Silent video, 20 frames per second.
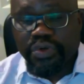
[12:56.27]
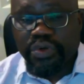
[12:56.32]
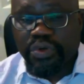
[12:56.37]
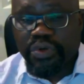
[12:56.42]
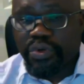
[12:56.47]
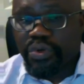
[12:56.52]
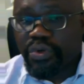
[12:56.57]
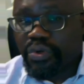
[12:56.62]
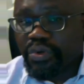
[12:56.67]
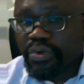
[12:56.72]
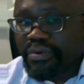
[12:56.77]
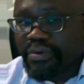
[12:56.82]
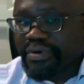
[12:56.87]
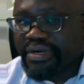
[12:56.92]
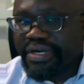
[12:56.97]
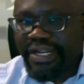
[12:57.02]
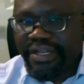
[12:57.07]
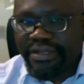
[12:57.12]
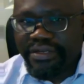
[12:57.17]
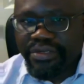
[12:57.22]

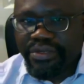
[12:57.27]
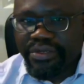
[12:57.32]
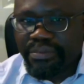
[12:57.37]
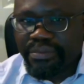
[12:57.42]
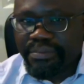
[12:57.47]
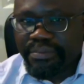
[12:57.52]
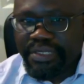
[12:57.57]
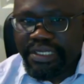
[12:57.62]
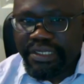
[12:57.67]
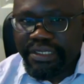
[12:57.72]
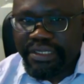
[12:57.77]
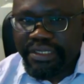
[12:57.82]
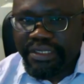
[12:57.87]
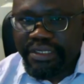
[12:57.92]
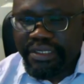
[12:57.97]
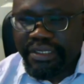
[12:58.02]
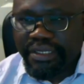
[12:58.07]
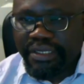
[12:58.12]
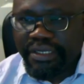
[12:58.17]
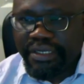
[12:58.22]
occur
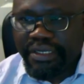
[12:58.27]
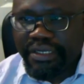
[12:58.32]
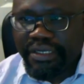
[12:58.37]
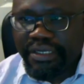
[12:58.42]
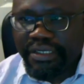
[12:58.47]
randomly,